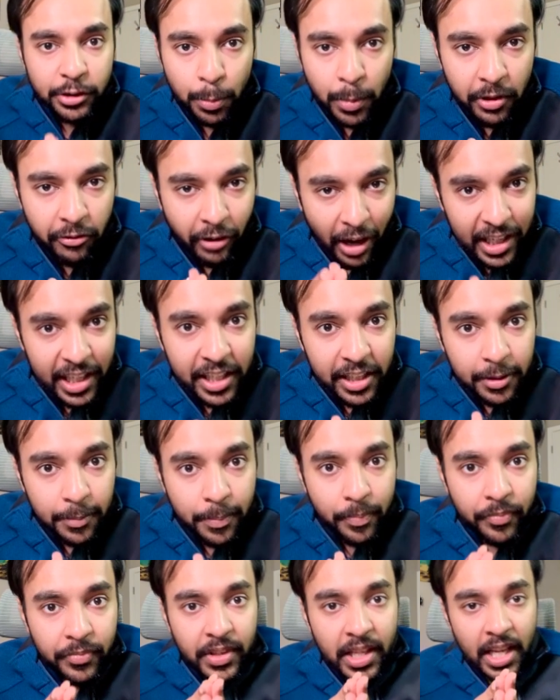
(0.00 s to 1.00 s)
to be valid
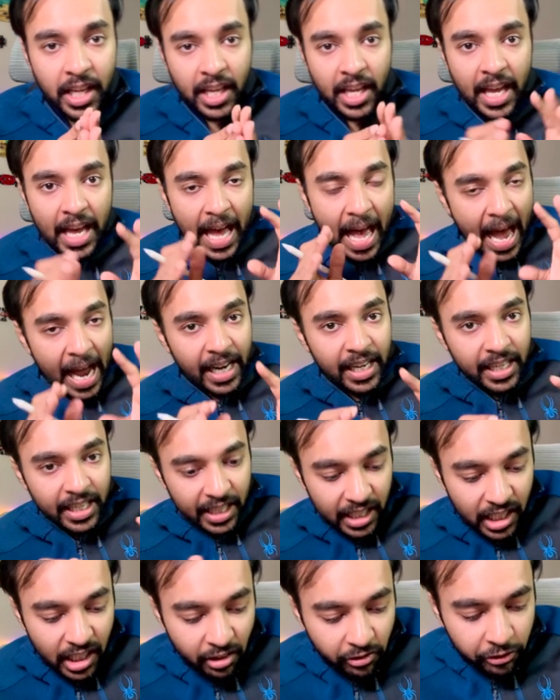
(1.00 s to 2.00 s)
and
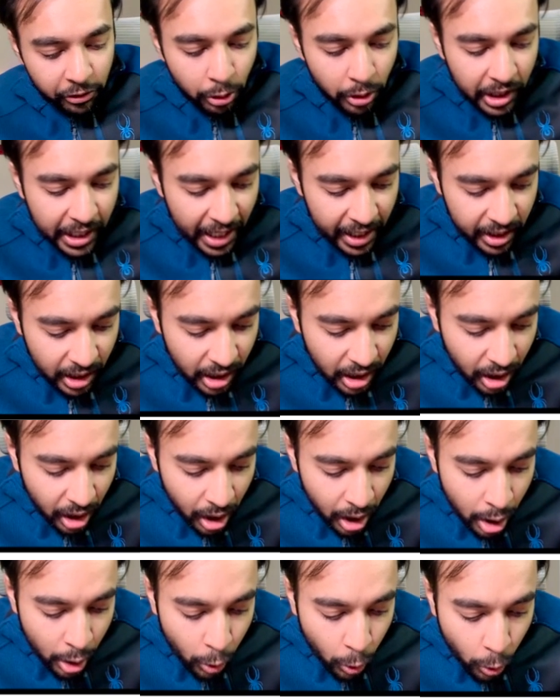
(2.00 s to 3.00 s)
if you get a
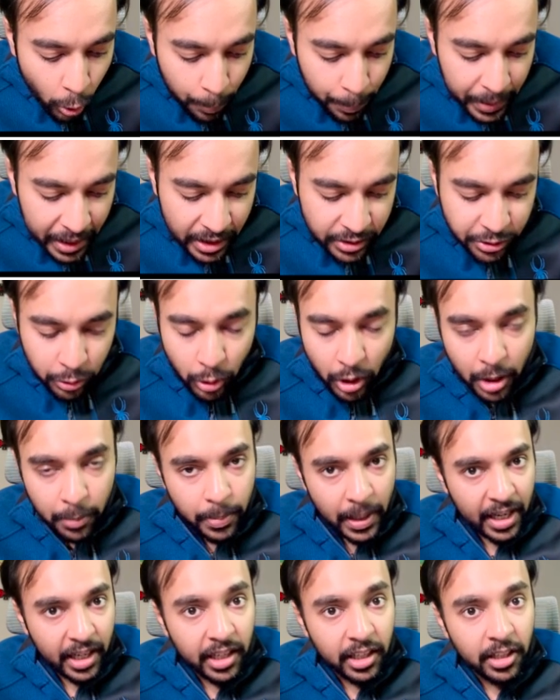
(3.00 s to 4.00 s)
opening square
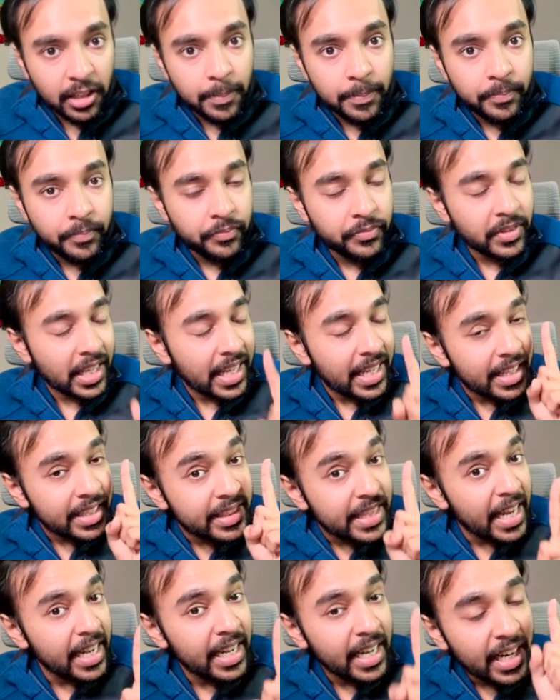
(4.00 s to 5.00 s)
bracket,
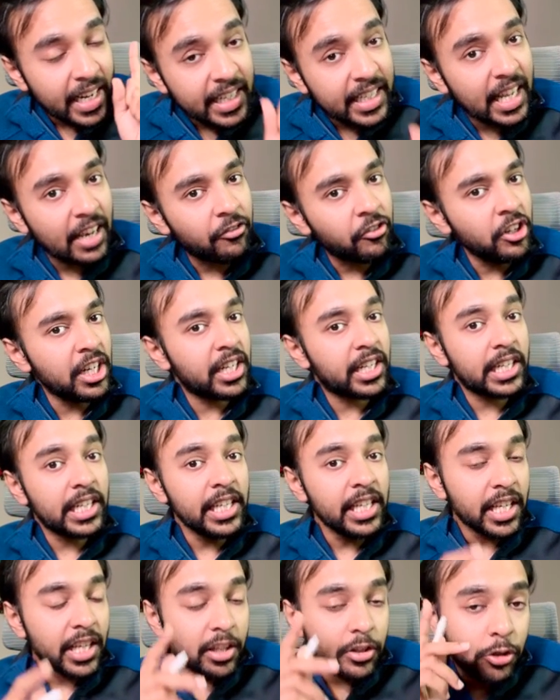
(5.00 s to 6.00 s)
then
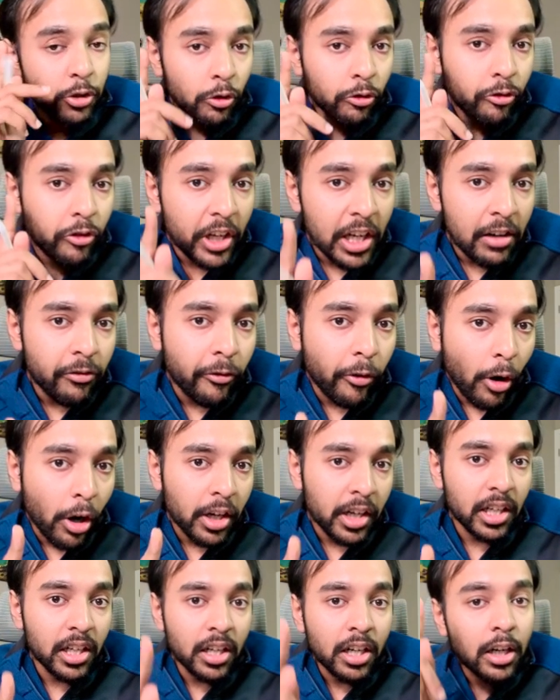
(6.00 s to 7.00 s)
definitely you will want
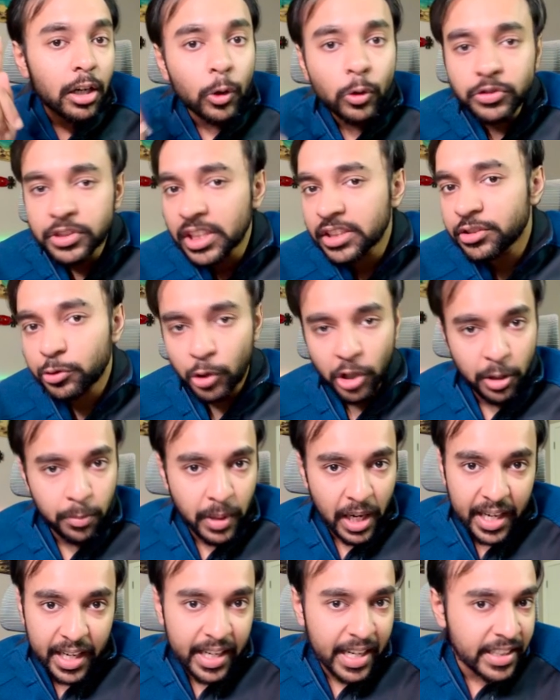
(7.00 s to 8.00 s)
a closing square
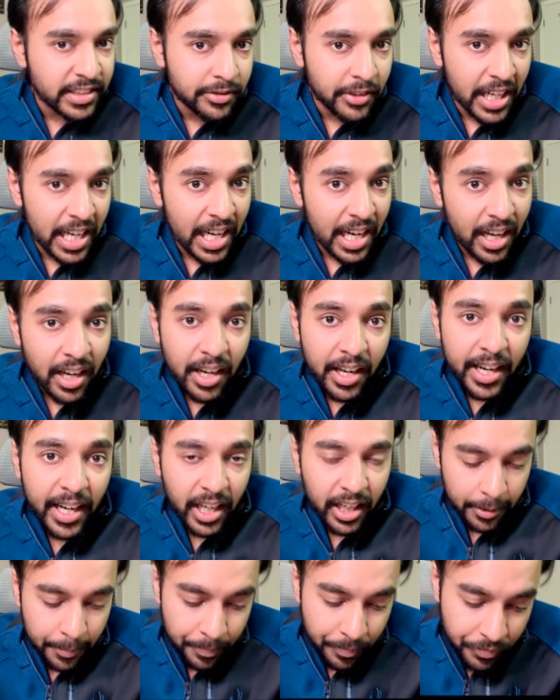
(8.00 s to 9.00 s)
bracket as well,
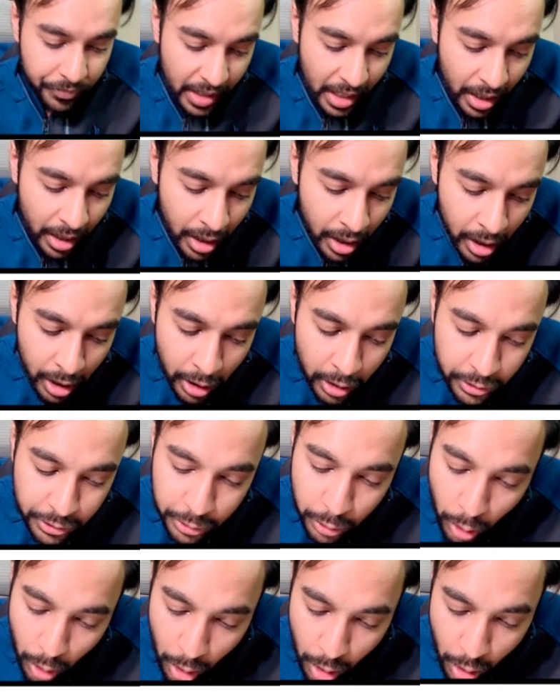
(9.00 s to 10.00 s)
correct?
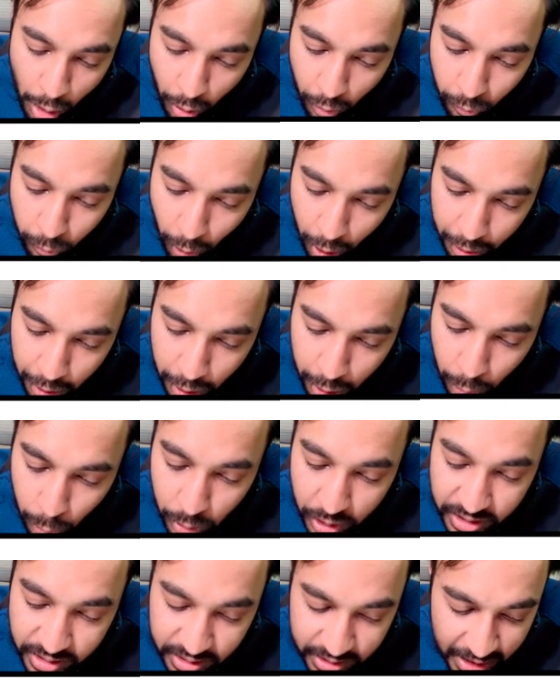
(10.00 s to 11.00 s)
So what you do
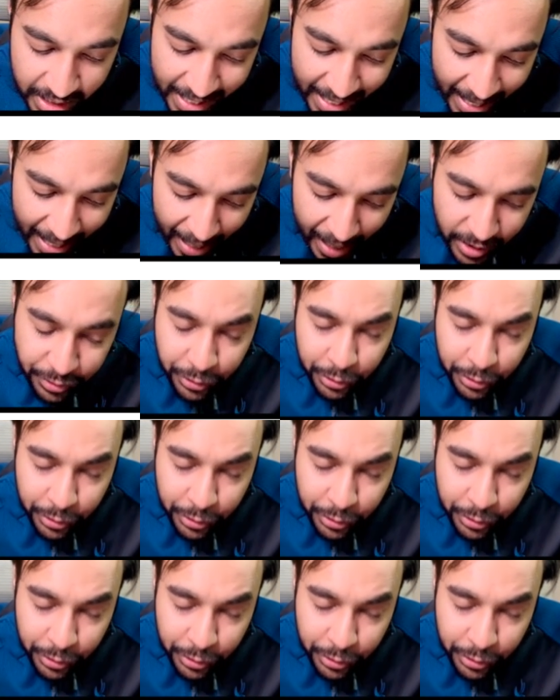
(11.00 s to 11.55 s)
is, as